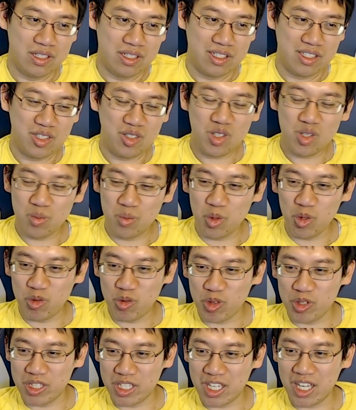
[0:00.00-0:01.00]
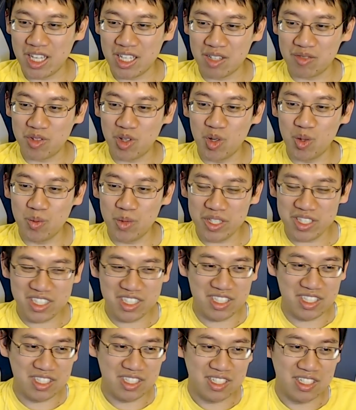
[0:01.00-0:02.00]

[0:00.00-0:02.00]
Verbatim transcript: Suitable for the King of Kobolds.